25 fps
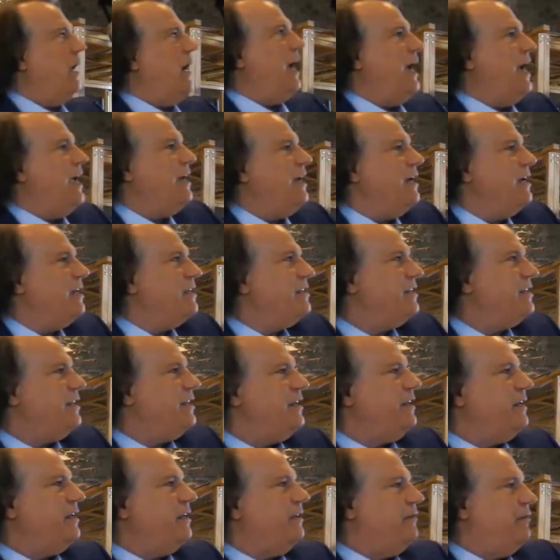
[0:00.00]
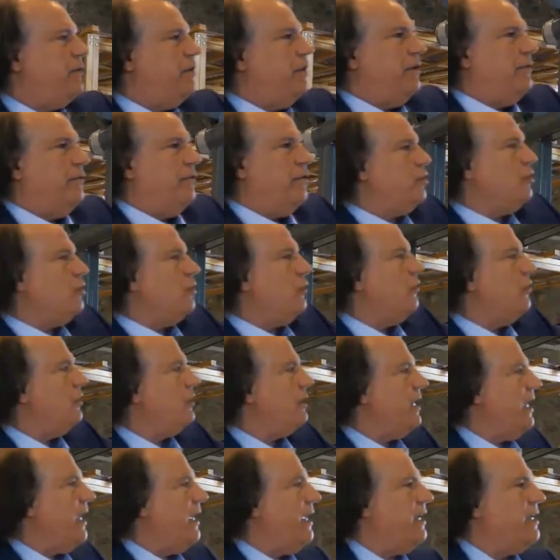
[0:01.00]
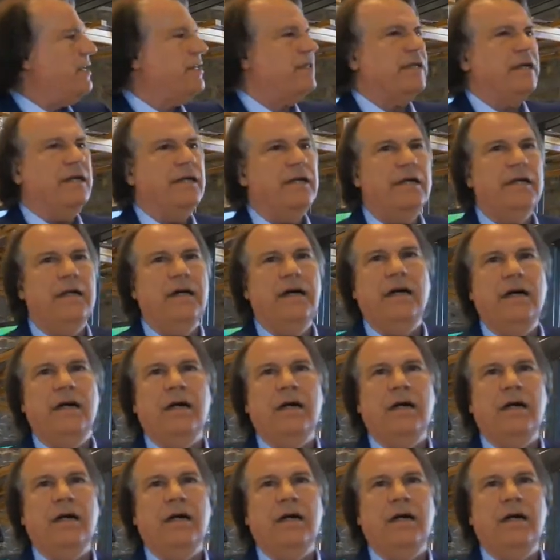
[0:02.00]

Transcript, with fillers: energy, photovoltaics and